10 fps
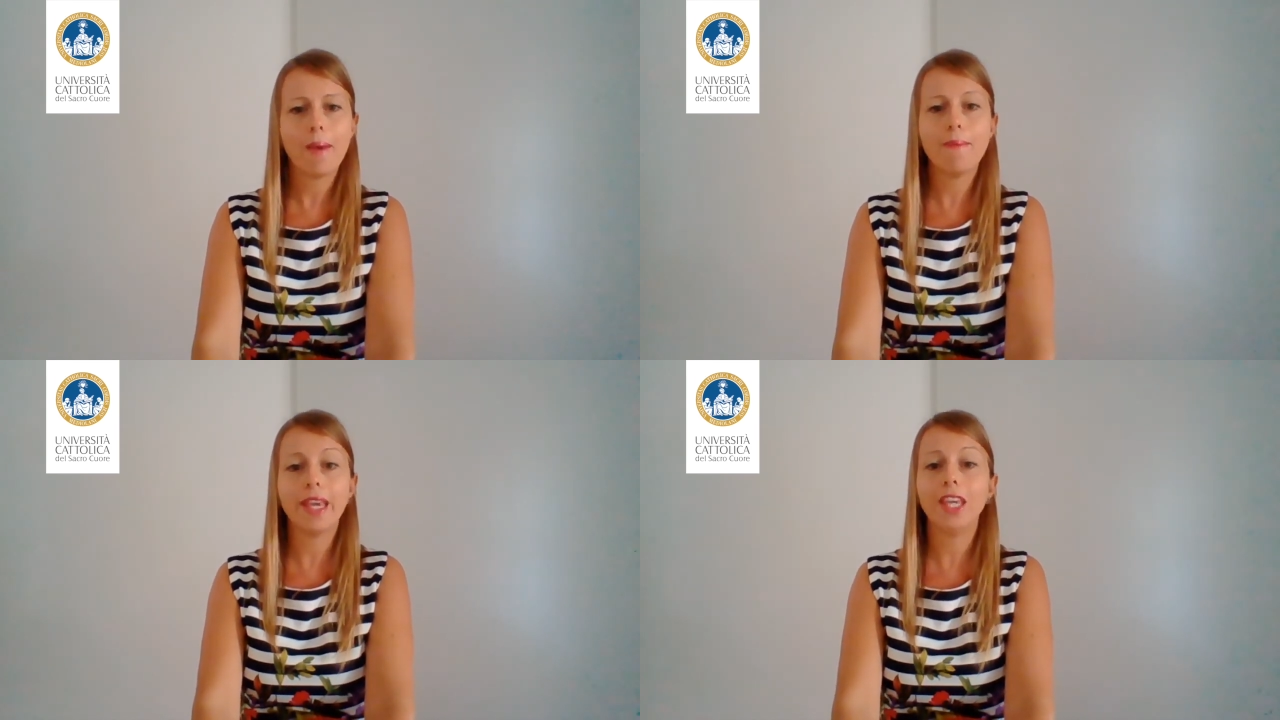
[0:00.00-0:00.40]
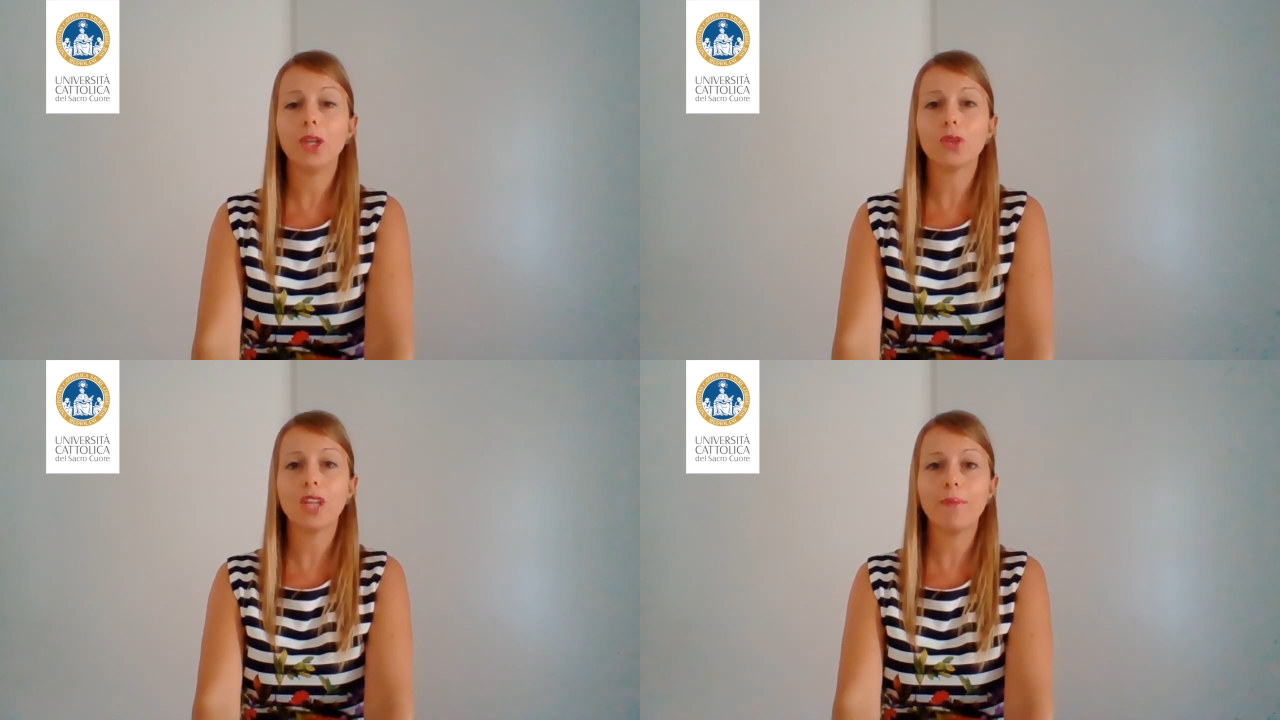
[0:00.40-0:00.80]
making
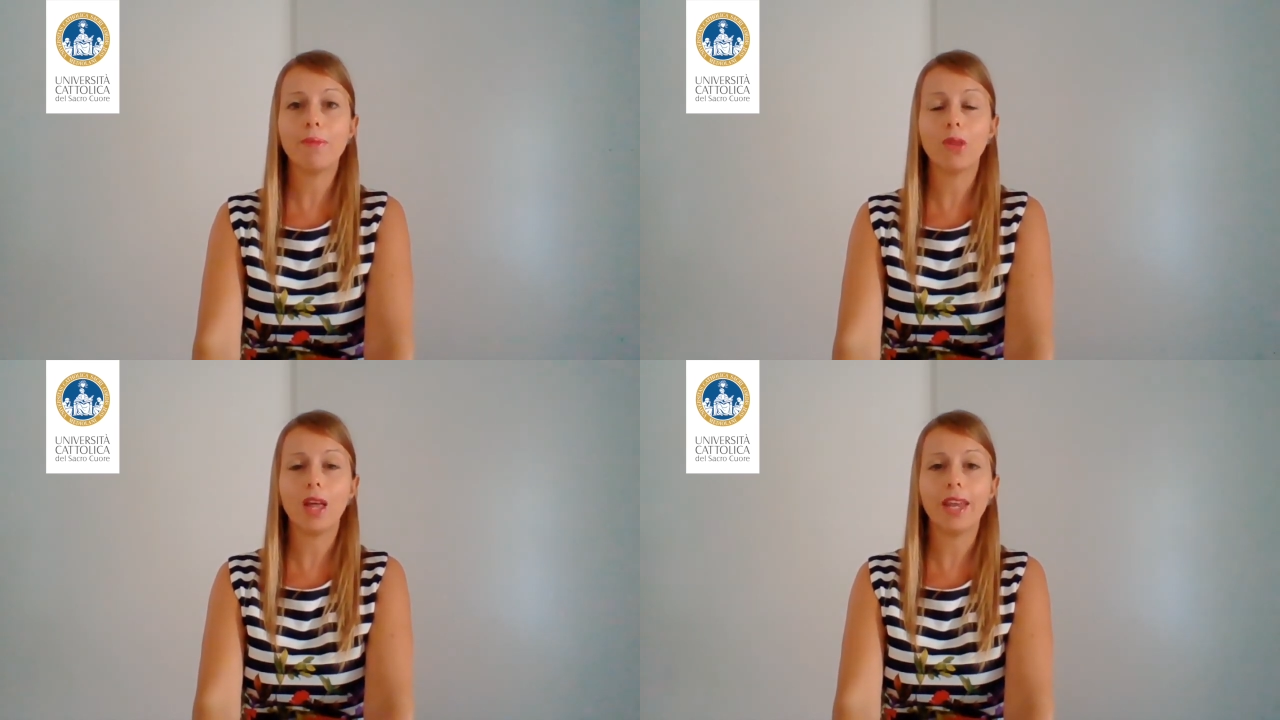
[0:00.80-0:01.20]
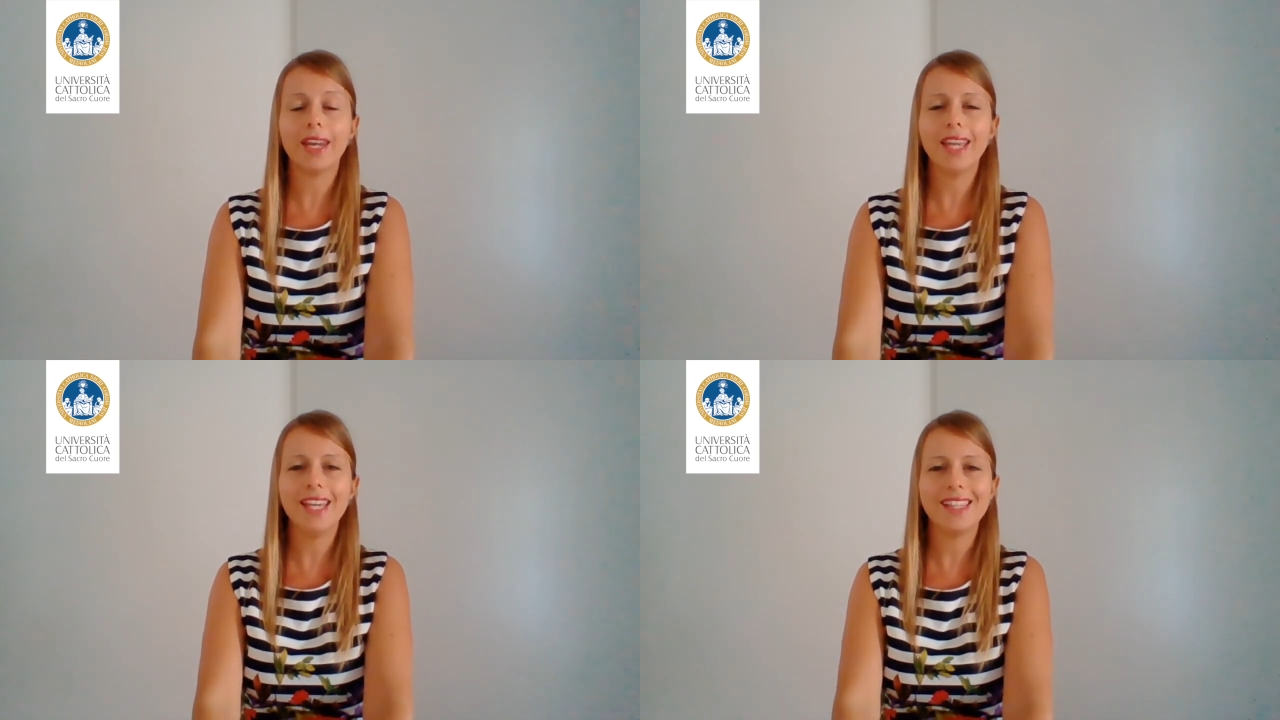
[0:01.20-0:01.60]
your time in
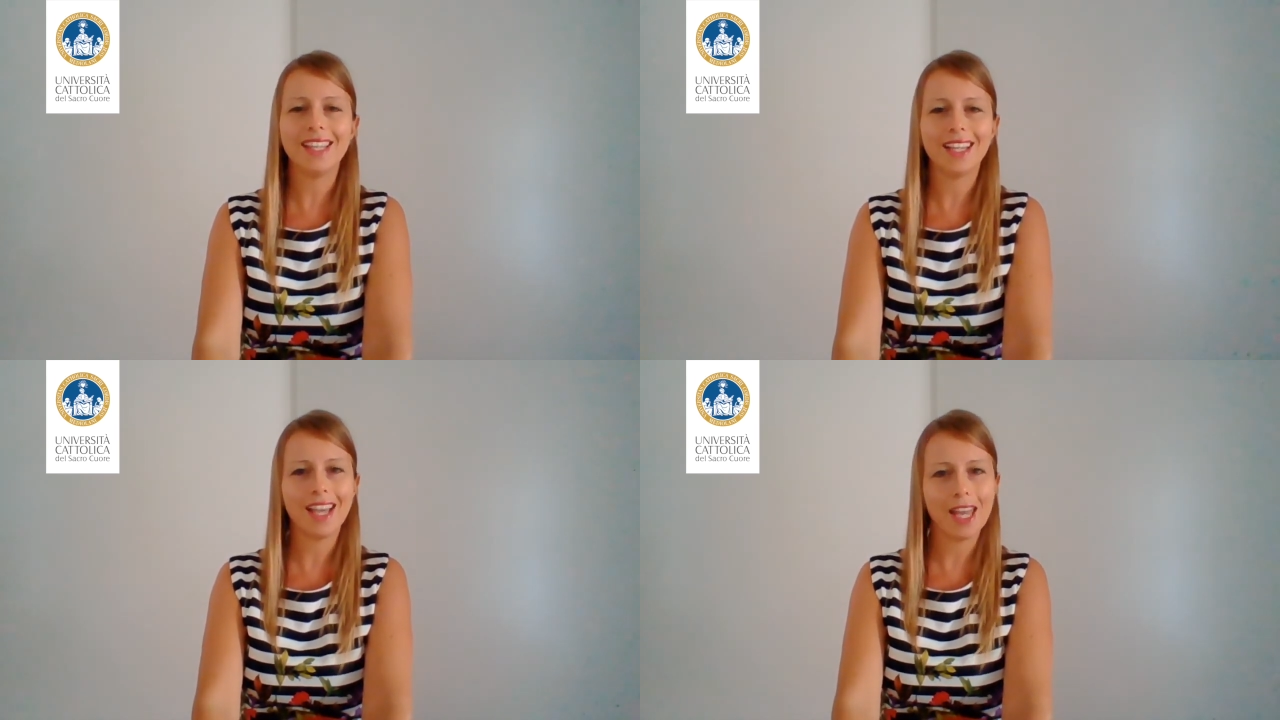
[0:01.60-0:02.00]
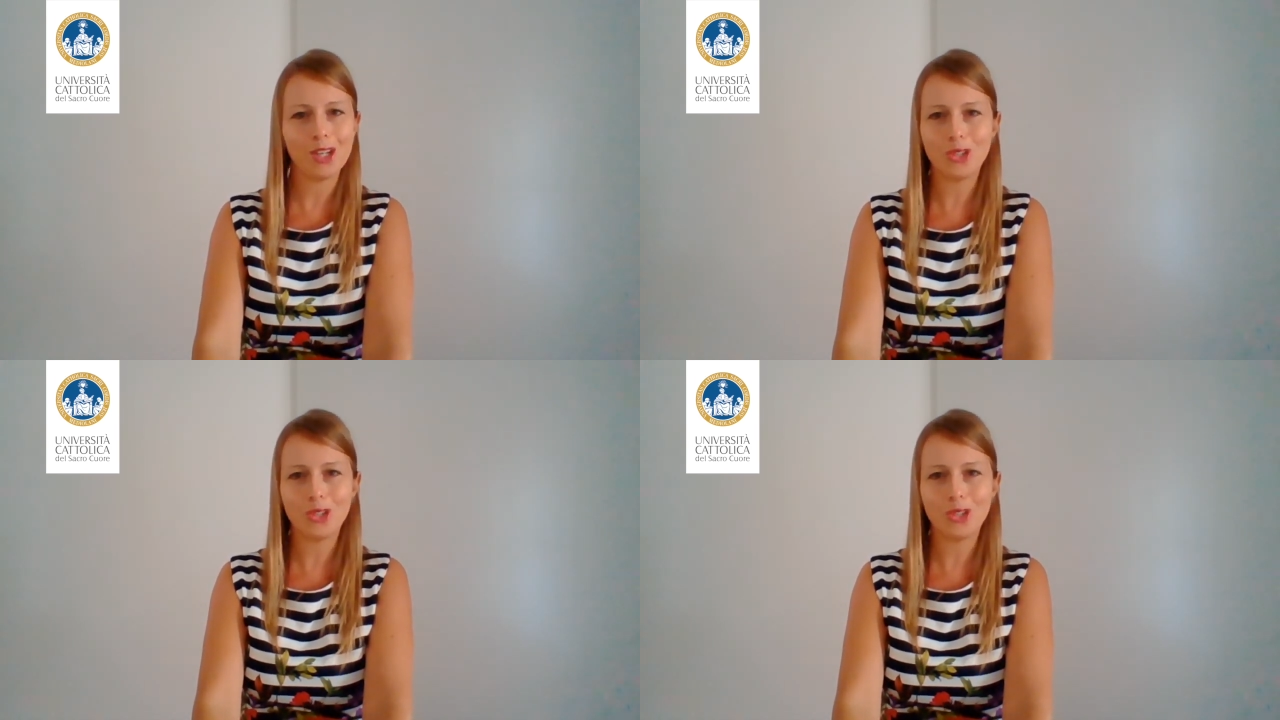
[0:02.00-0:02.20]
Milan easy and